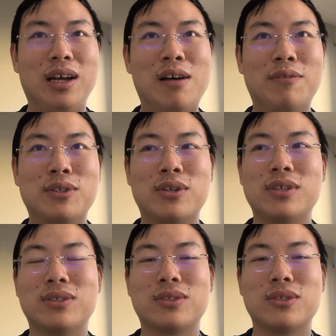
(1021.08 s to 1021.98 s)
after
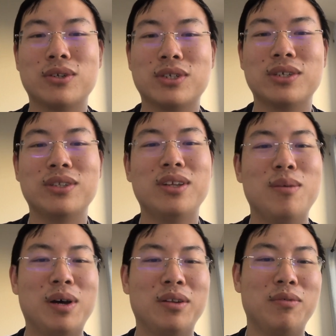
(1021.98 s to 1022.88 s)
a certain
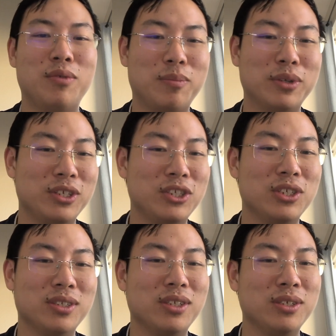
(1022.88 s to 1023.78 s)
amount of
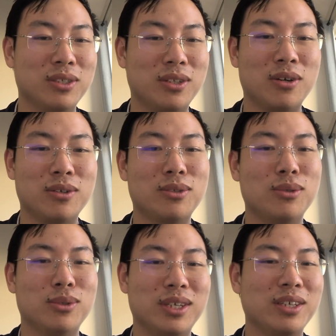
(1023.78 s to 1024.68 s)
repetitions, it starts
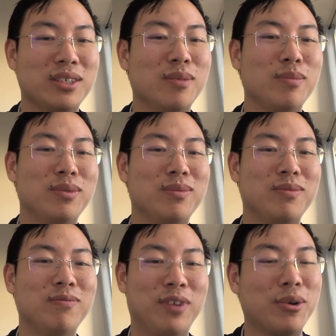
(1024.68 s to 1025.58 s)
to say some
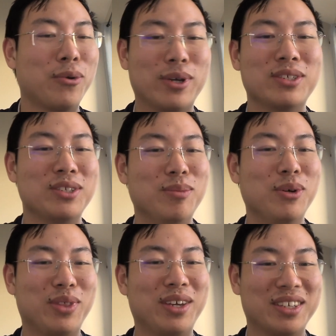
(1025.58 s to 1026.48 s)
very
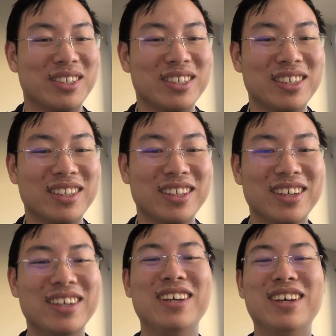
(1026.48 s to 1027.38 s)
questionable things.
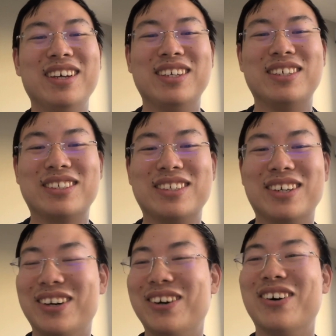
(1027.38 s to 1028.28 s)

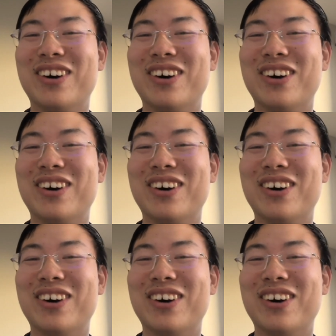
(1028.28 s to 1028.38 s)
So